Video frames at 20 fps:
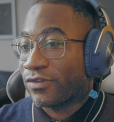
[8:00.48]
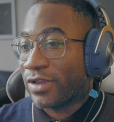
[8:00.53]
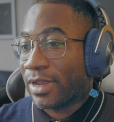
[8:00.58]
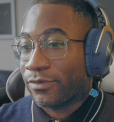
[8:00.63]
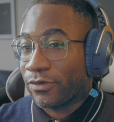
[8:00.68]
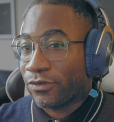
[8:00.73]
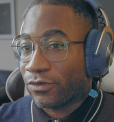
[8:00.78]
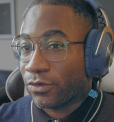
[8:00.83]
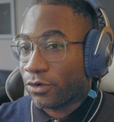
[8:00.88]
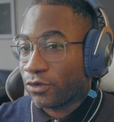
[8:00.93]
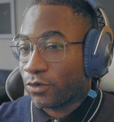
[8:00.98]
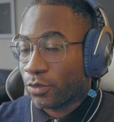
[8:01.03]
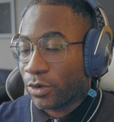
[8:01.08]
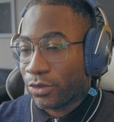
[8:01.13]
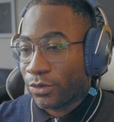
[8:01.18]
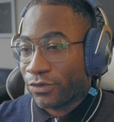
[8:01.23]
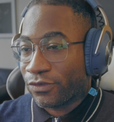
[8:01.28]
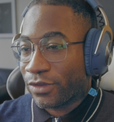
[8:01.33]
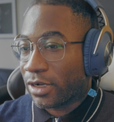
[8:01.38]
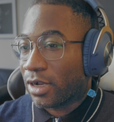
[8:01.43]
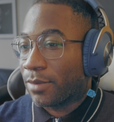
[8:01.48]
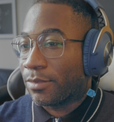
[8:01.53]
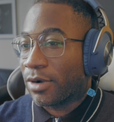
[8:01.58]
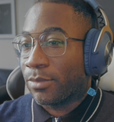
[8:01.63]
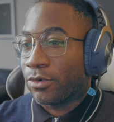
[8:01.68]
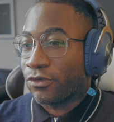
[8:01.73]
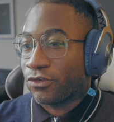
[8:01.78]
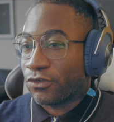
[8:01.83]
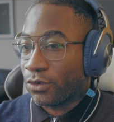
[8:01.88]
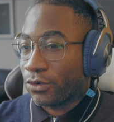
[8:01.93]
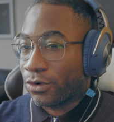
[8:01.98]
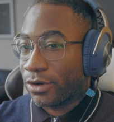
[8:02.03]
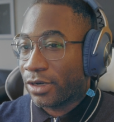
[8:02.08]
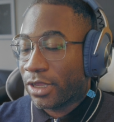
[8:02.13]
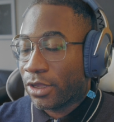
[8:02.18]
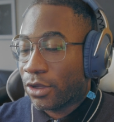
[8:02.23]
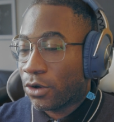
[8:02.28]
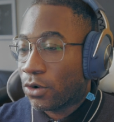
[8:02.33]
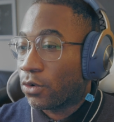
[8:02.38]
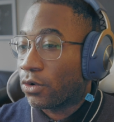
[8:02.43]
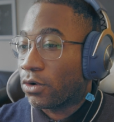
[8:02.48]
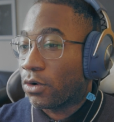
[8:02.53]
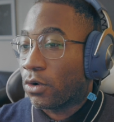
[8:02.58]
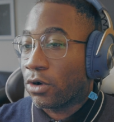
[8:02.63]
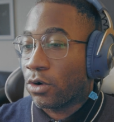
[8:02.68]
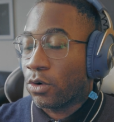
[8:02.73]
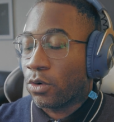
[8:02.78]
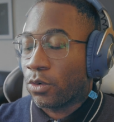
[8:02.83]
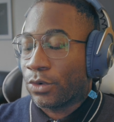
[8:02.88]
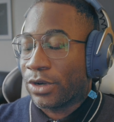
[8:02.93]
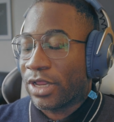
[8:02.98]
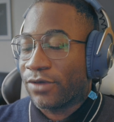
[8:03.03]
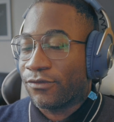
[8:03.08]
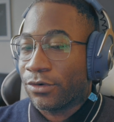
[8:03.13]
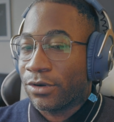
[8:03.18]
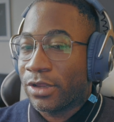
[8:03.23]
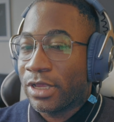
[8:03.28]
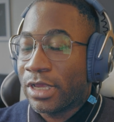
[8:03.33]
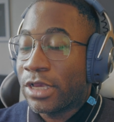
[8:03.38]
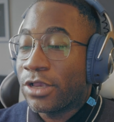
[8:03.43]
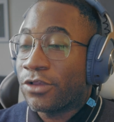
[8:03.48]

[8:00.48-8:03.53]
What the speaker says: types of sorts, whether it's like a bubble sort or whatever.